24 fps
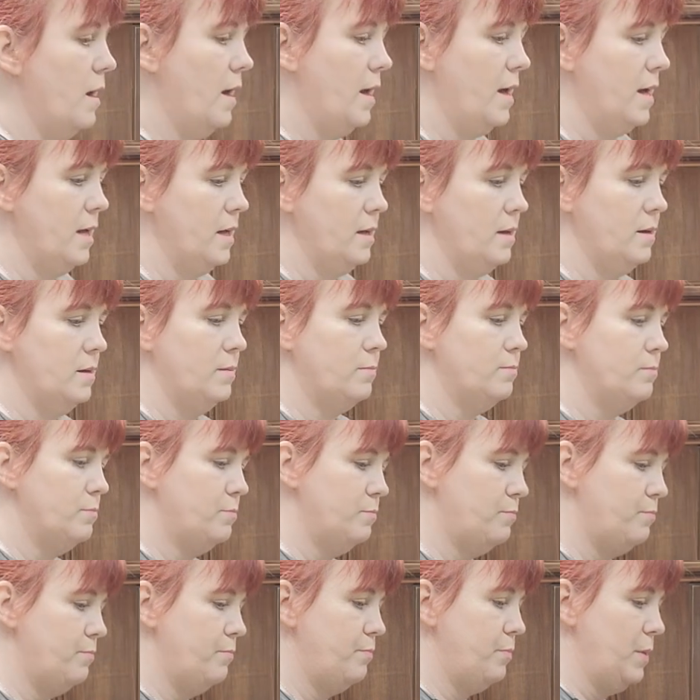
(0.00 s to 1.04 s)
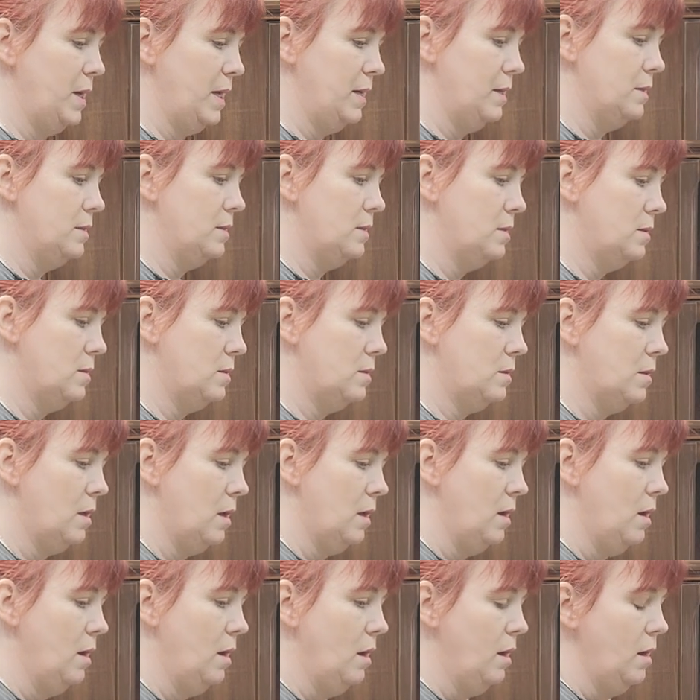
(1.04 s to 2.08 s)
a Ben's
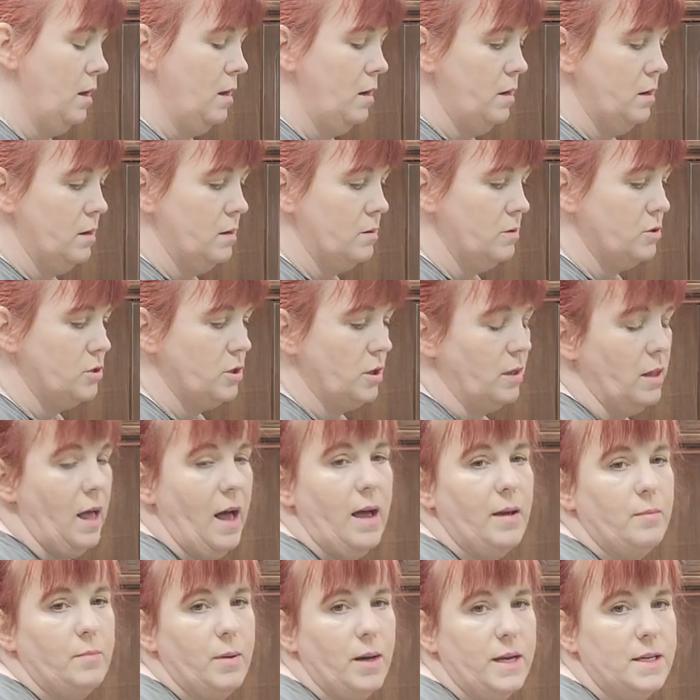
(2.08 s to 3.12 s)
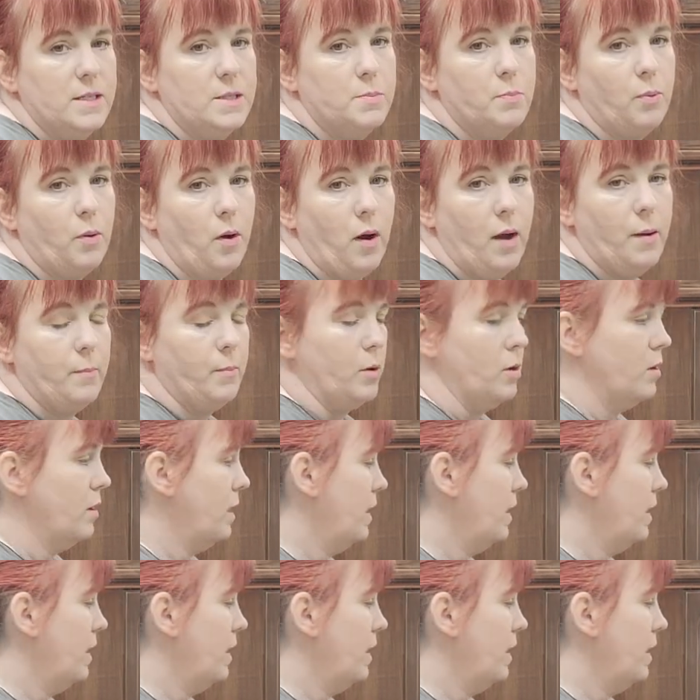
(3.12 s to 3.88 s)
shellac based primer,